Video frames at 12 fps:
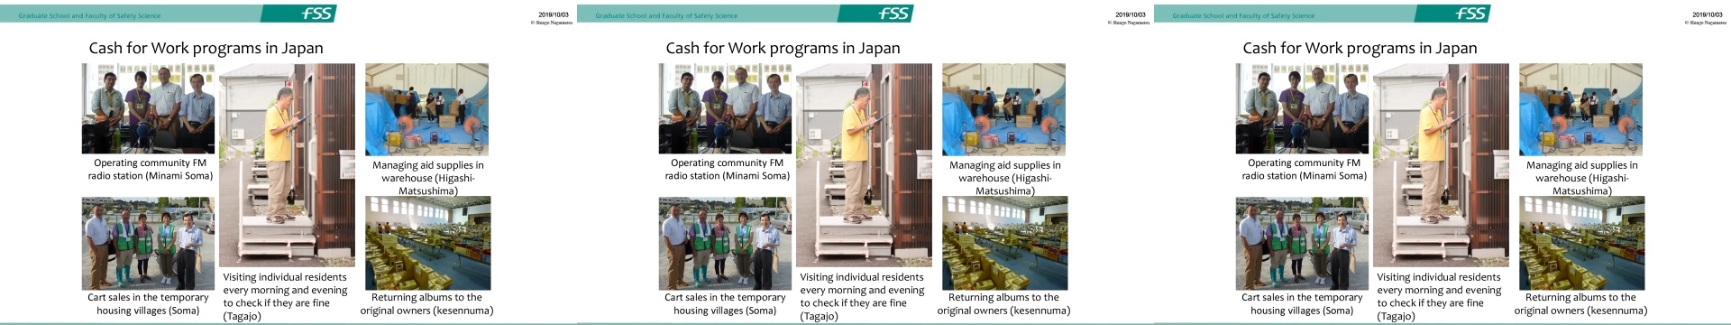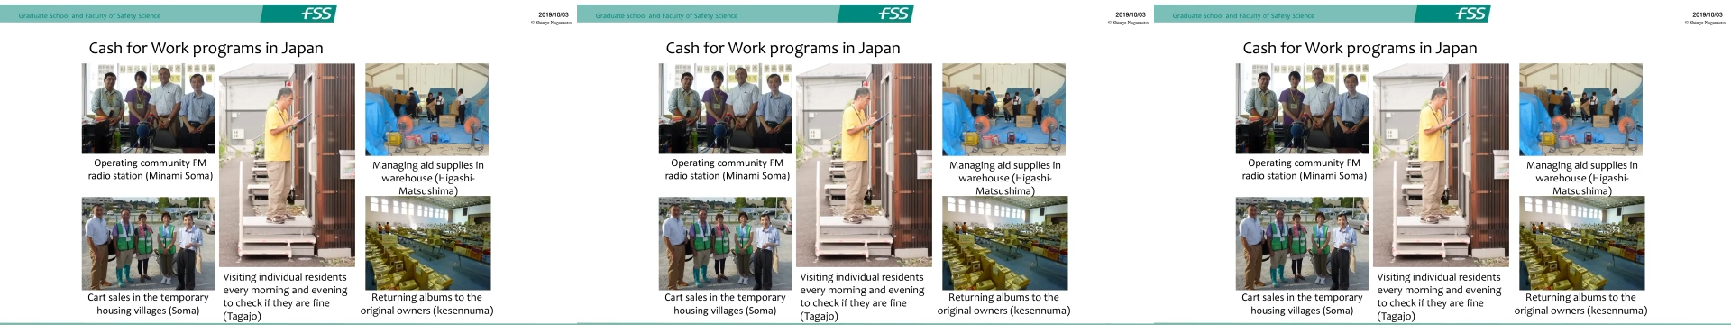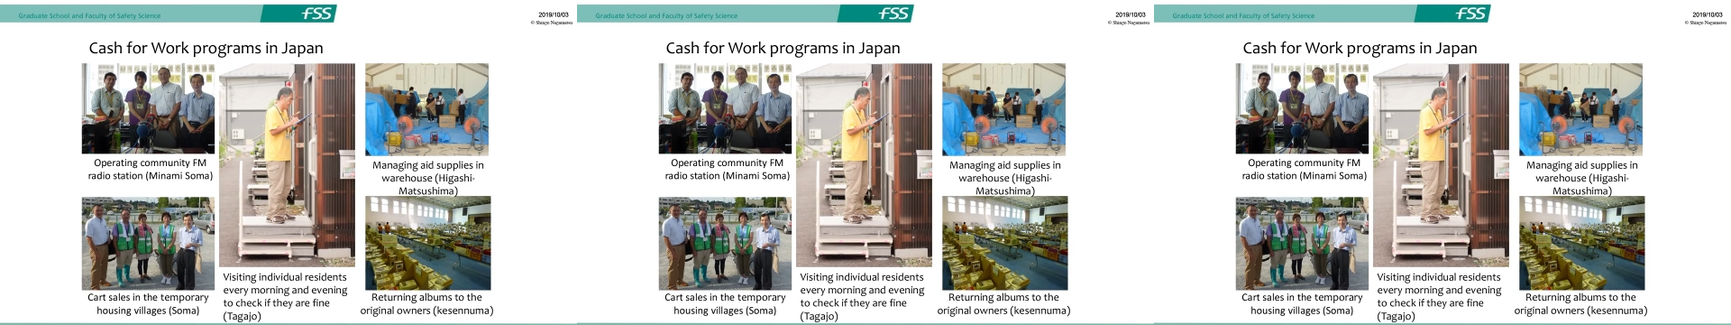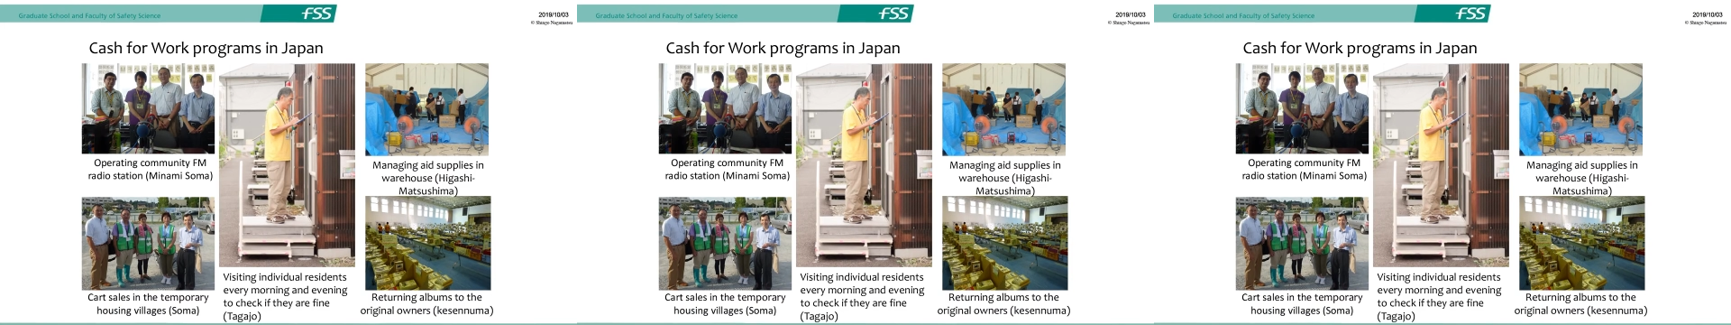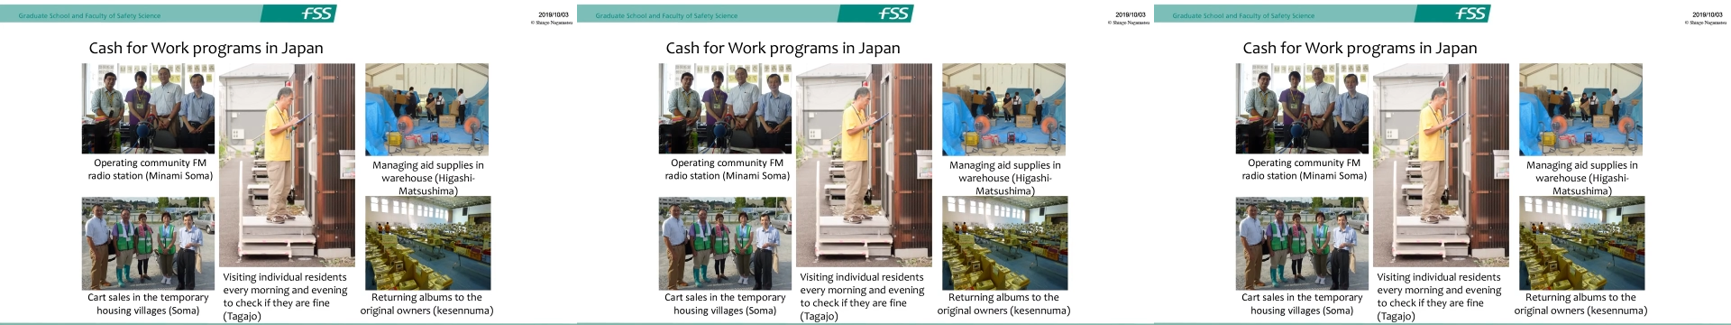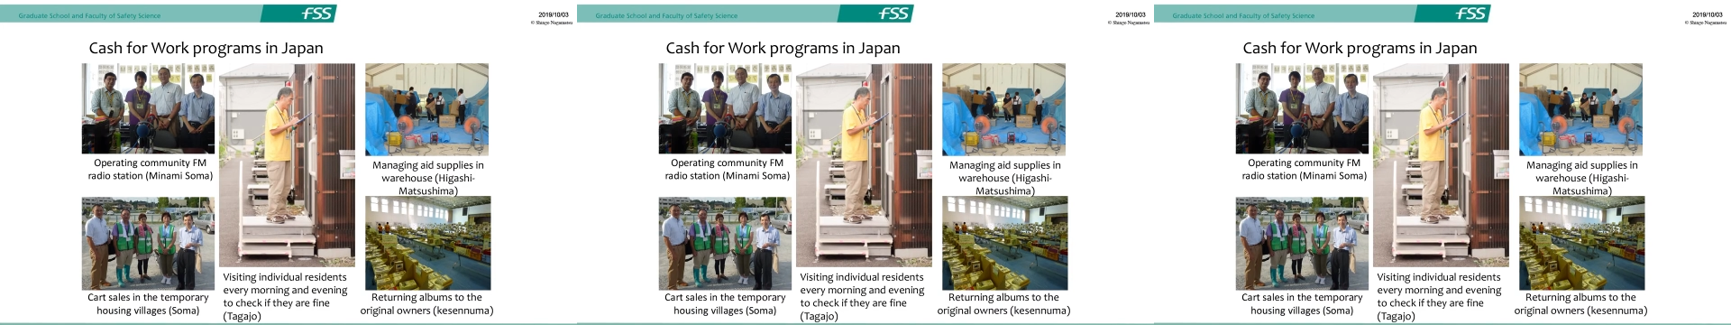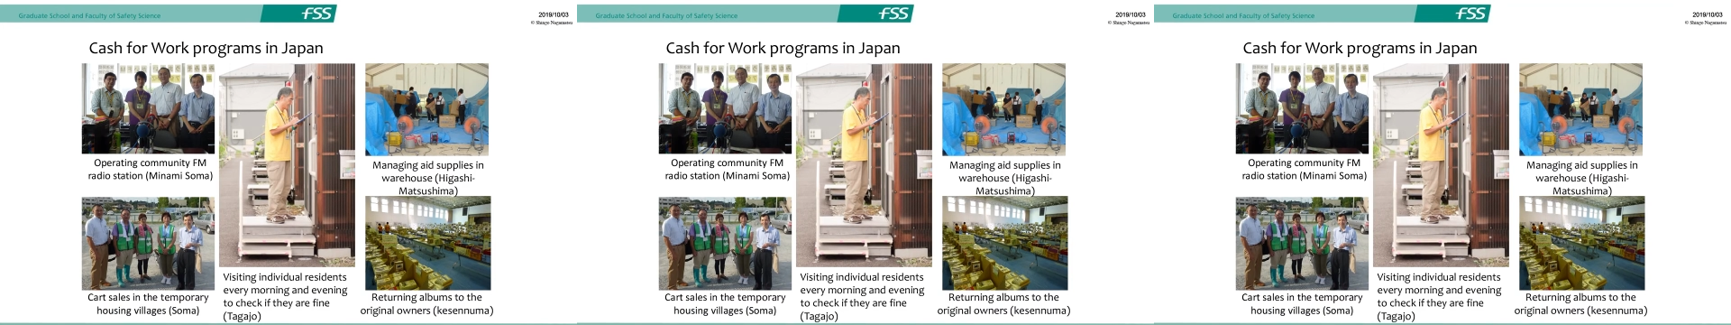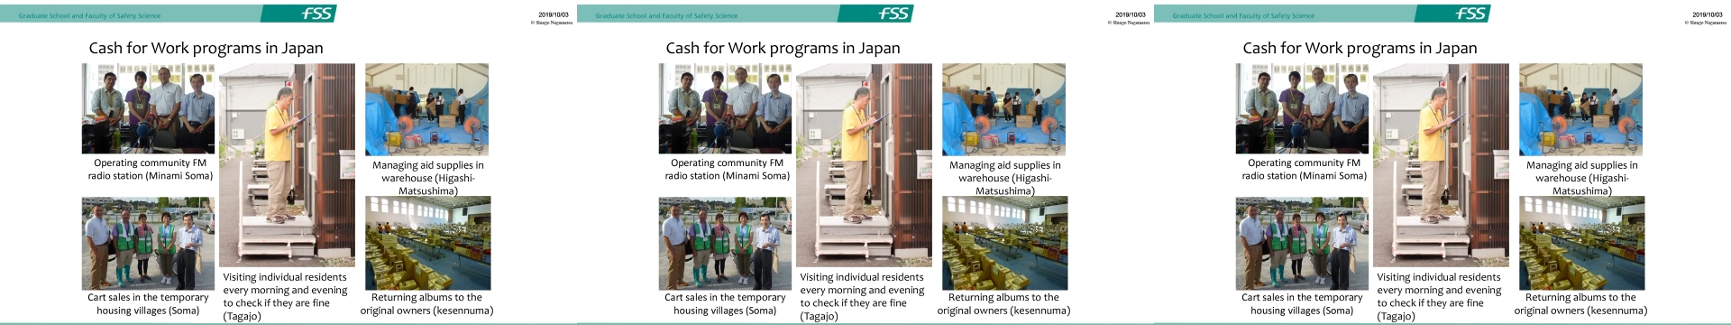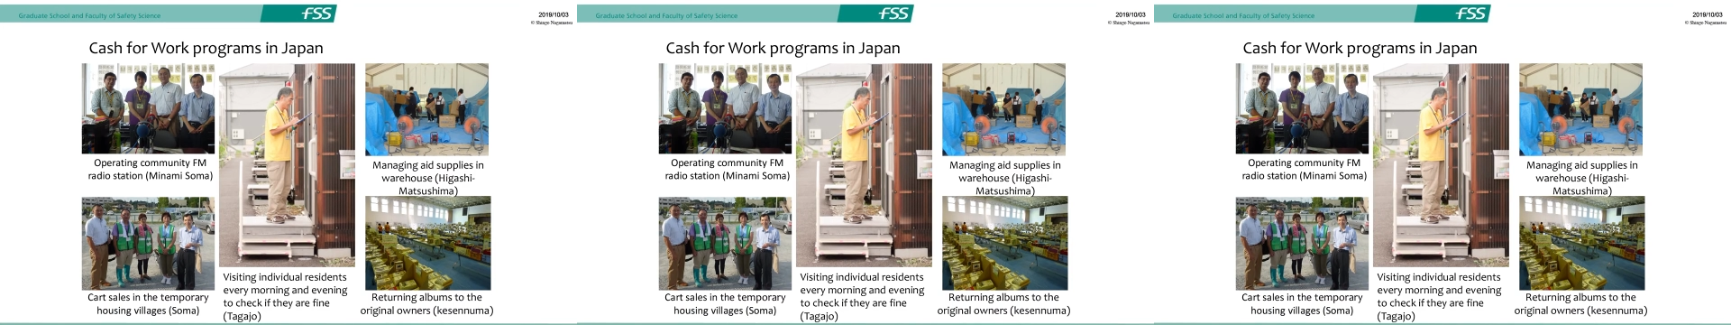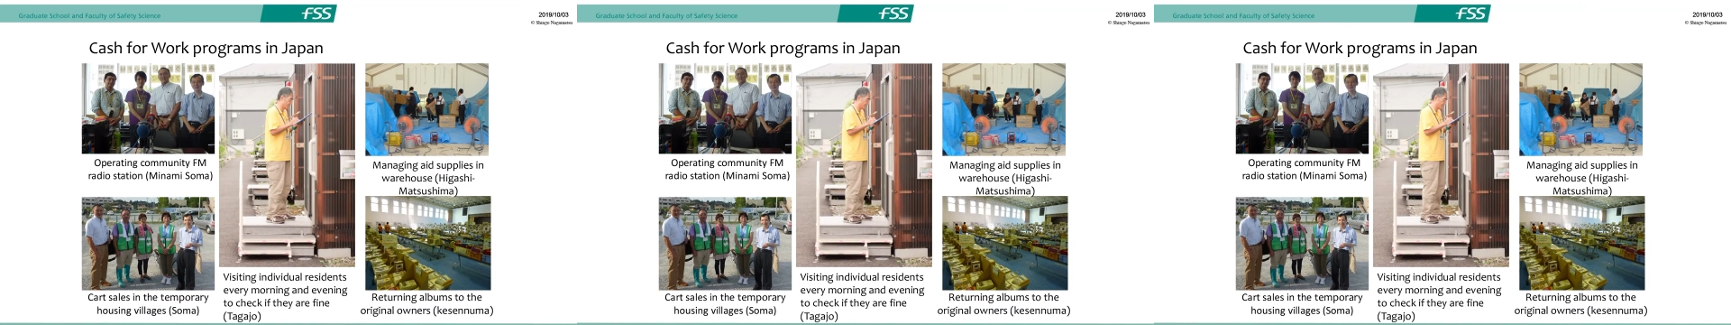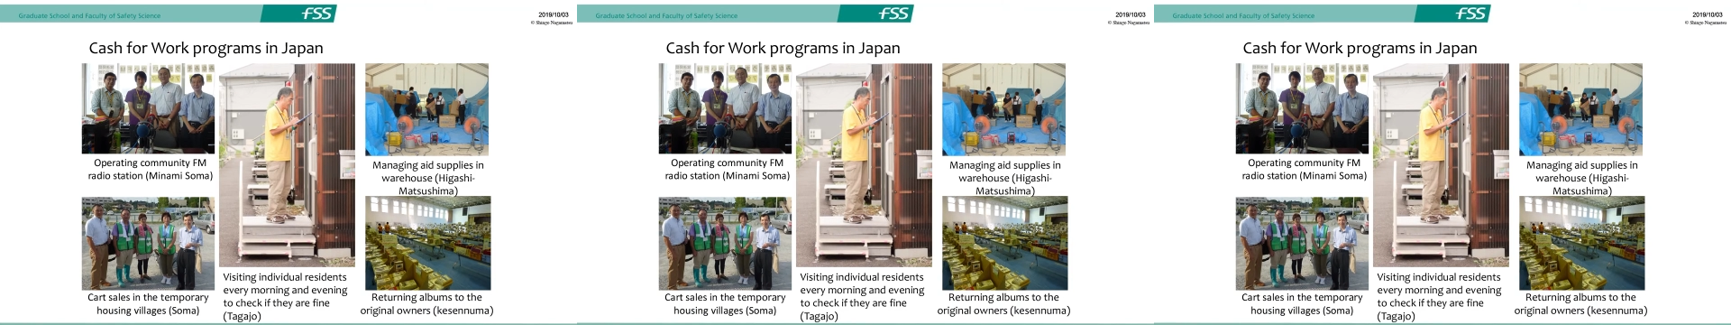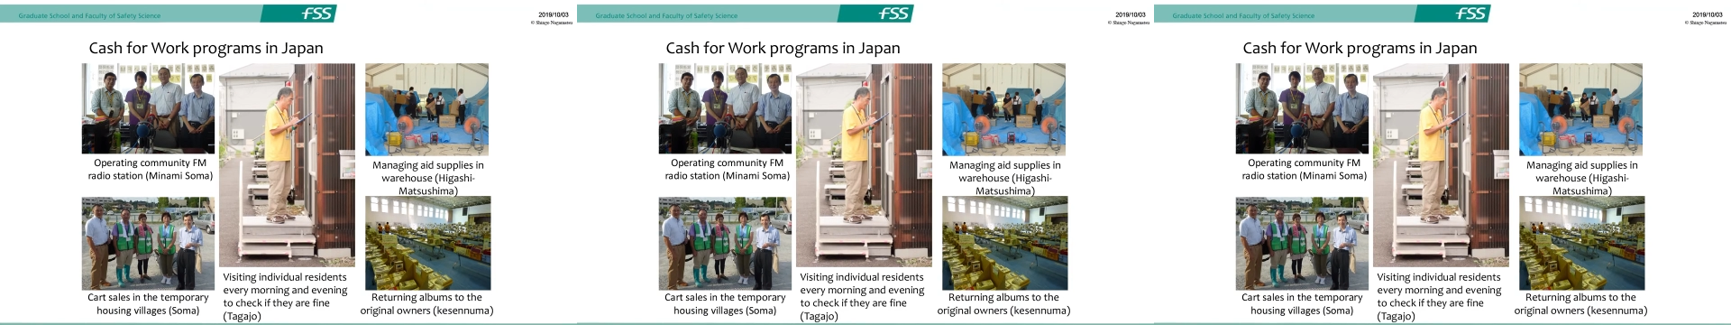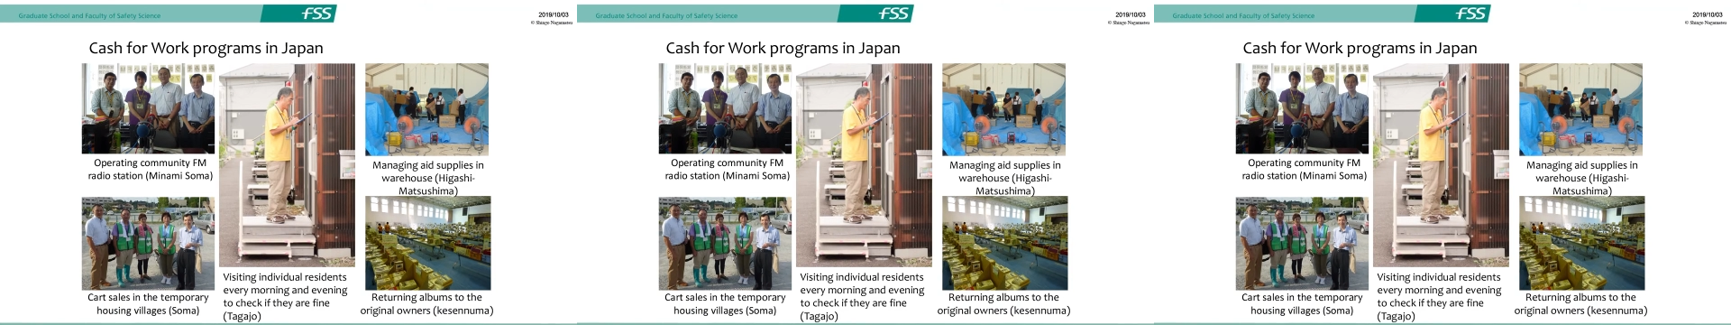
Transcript: Nobody's mouth can be seen.